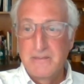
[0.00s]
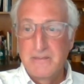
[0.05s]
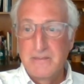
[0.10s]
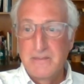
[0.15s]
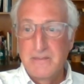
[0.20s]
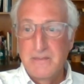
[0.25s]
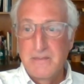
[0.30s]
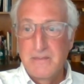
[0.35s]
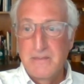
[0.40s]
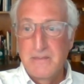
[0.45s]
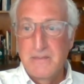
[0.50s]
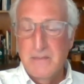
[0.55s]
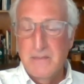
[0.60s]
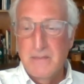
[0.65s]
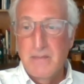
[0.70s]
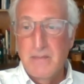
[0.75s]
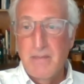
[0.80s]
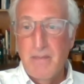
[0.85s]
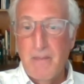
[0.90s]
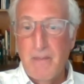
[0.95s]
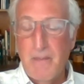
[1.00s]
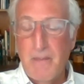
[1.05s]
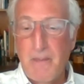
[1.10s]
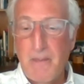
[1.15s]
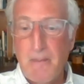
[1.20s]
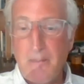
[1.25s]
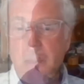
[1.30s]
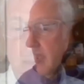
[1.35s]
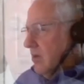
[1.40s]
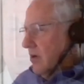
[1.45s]
Okay,
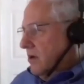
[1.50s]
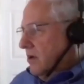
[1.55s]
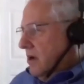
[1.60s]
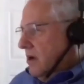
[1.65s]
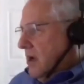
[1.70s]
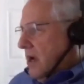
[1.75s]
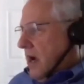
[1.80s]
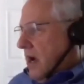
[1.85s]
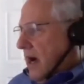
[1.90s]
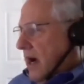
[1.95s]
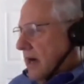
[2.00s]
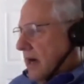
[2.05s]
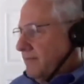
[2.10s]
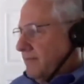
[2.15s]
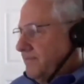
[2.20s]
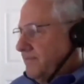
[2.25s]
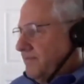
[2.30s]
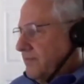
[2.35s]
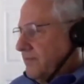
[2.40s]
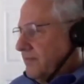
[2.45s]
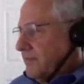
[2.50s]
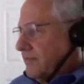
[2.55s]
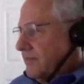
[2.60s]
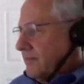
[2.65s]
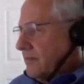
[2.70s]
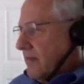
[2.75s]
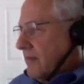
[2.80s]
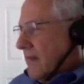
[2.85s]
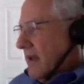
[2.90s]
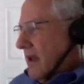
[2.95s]
thank you. The
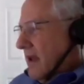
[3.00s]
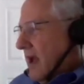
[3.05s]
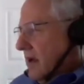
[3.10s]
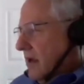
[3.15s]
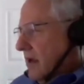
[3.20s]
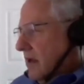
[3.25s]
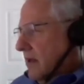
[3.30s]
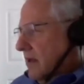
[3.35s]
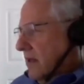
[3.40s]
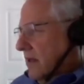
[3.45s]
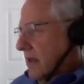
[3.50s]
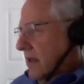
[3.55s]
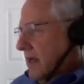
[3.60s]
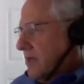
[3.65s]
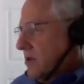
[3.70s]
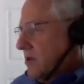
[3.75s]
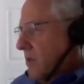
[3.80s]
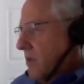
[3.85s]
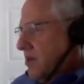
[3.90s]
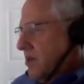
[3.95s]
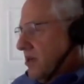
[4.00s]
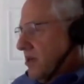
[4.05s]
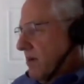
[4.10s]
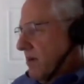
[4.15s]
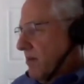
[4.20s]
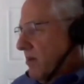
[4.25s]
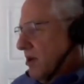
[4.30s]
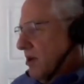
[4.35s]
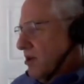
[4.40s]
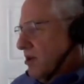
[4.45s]
next
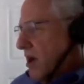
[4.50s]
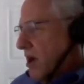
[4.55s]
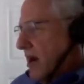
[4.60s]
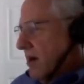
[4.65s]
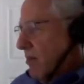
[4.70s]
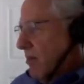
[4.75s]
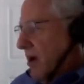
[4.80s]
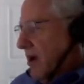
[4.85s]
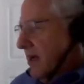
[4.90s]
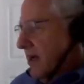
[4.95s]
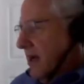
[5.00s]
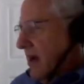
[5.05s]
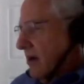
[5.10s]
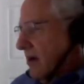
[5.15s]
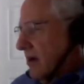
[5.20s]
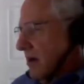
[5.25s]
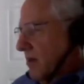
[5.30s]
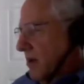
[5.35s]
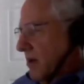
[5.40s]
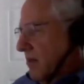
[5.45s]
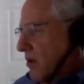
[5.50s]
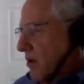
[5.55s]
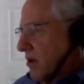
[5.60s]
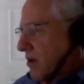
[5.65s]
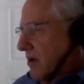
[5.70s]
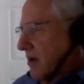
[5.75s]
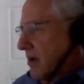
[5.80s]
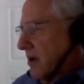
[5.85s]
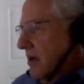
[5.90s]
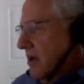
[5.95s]
question, I'm going to try to break it down a little bit
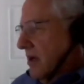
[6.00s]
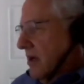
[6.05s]
more.